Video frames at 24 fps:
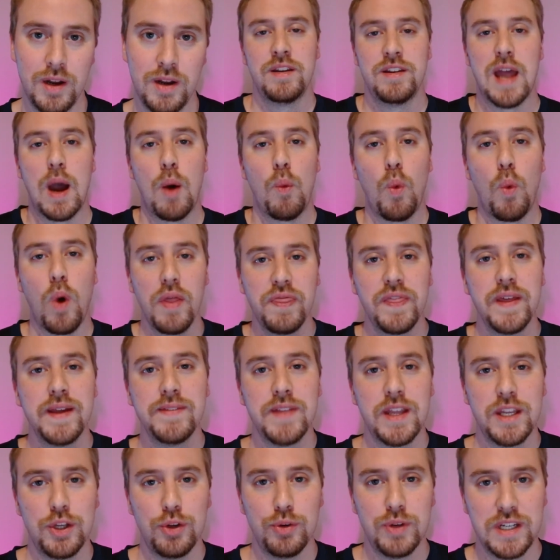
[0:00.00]
Now, one thing
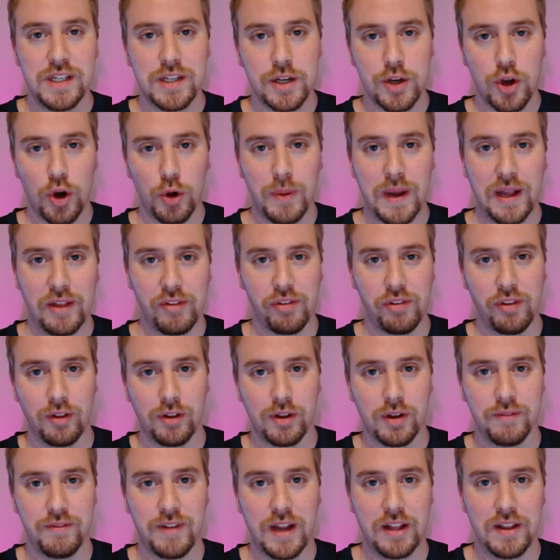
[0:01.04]
that you need to know about
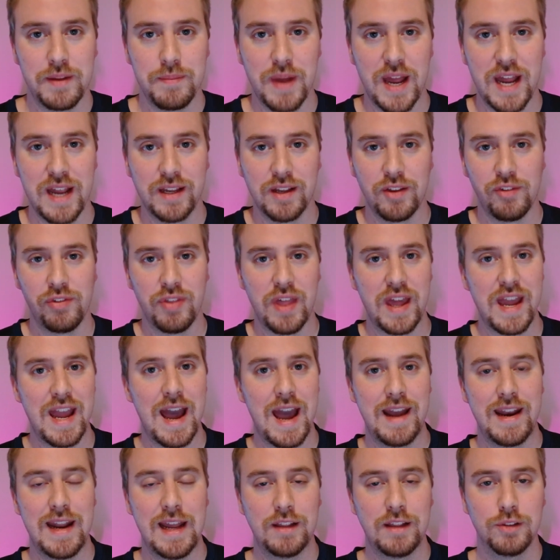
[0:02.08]
Silicon Valley Bank is they
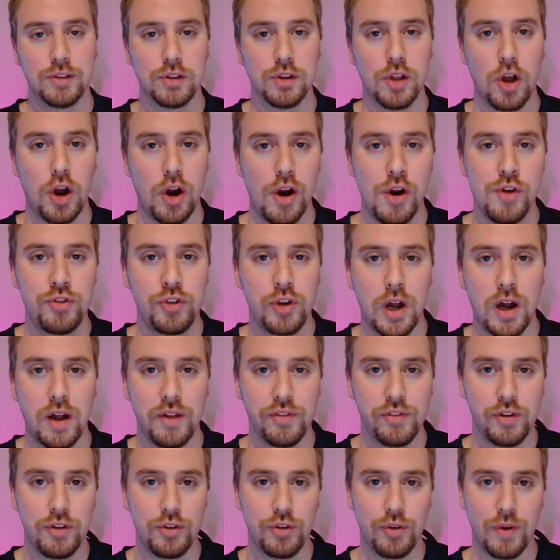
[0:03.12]
had a large
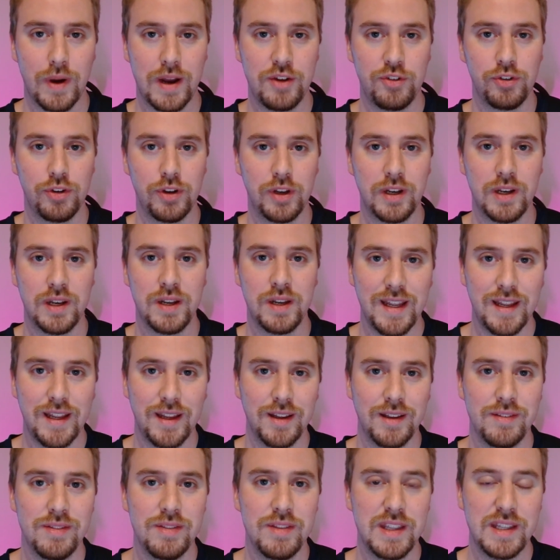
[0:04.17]
concentration
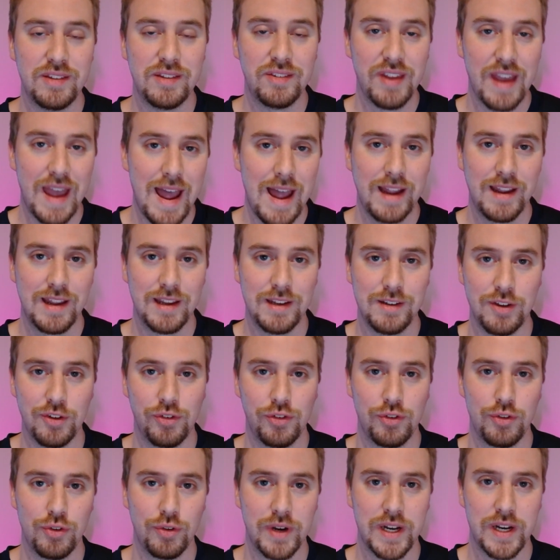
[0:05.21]
in the tech
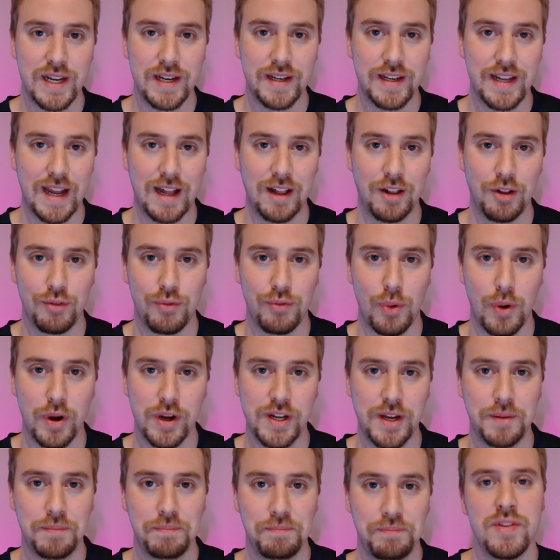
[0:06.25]
industry in
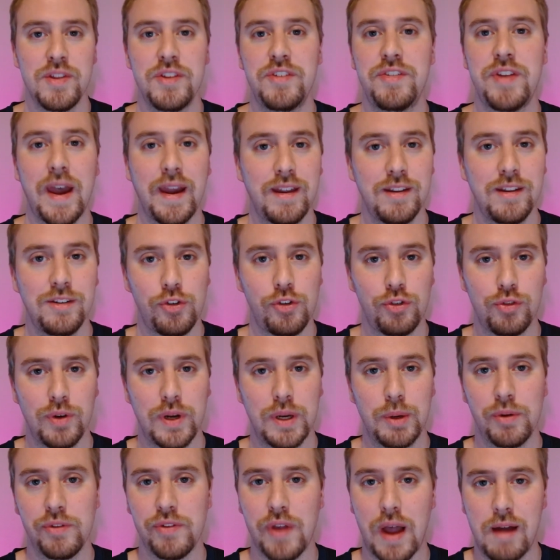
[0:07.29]
California. The tech
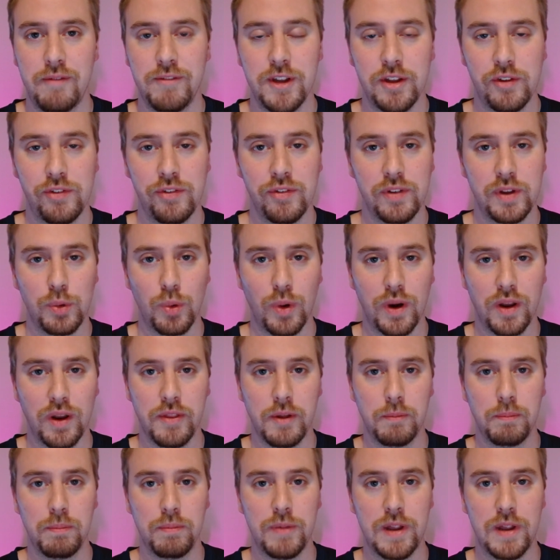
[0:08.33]
industry was obviously one of
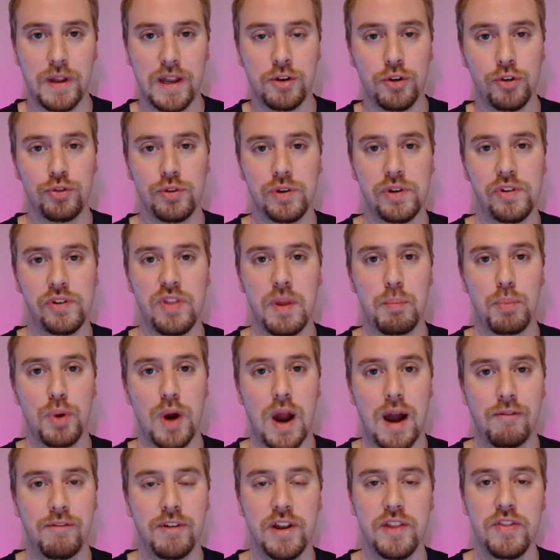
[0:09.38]
the industries that
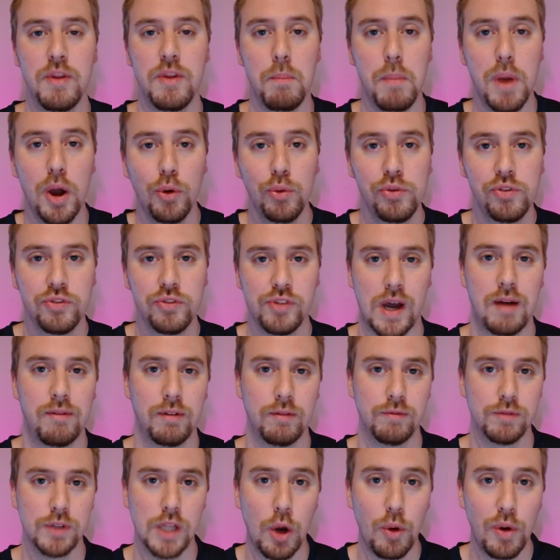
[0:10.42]
profited the most off
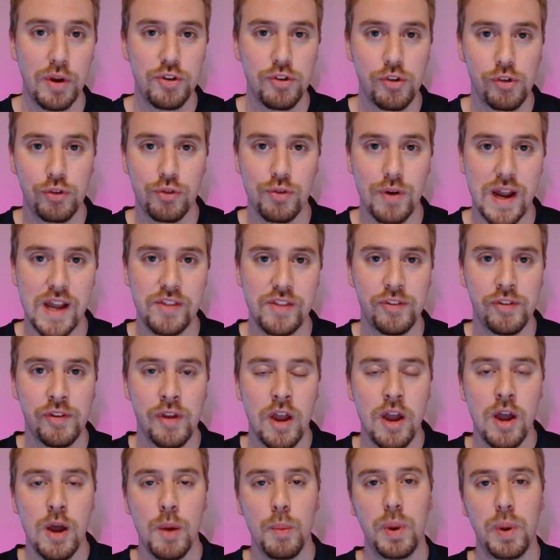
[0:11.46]
of low interest rates,
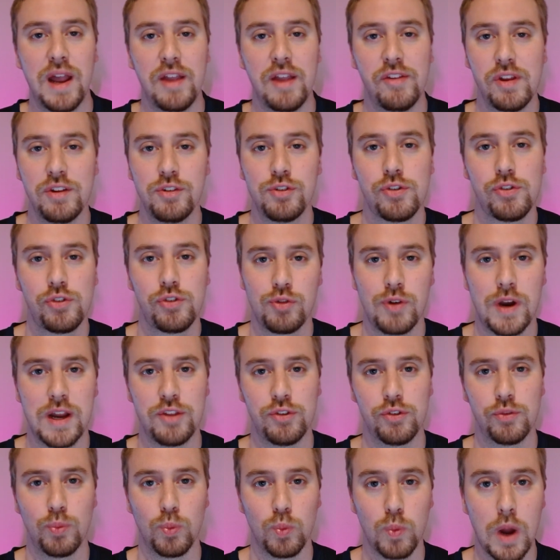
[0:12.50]
but as interest
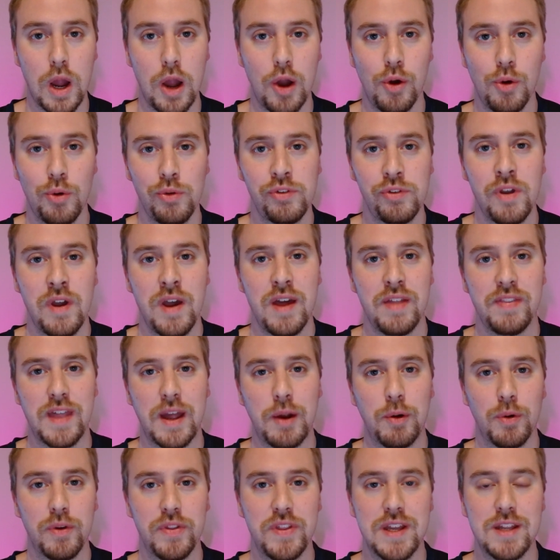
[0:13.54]
rates rose,
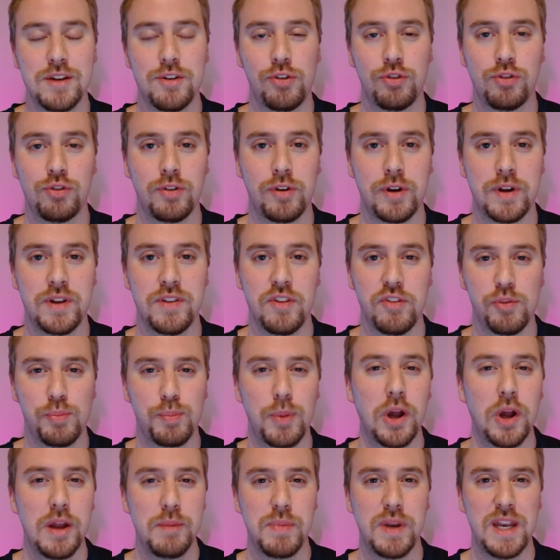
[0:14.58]
they were the industry that's
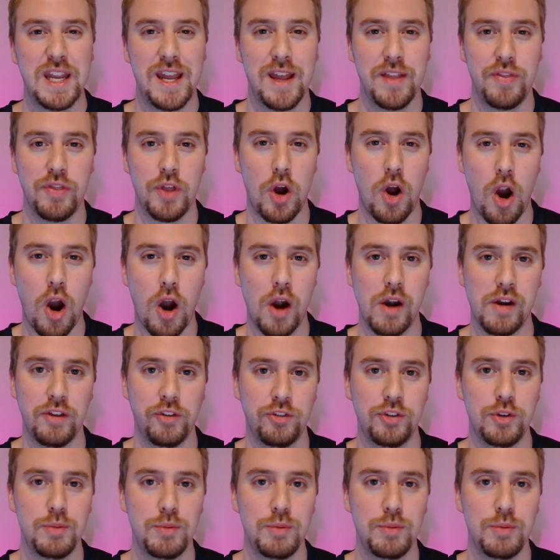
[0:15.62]
probably been hit the hardest.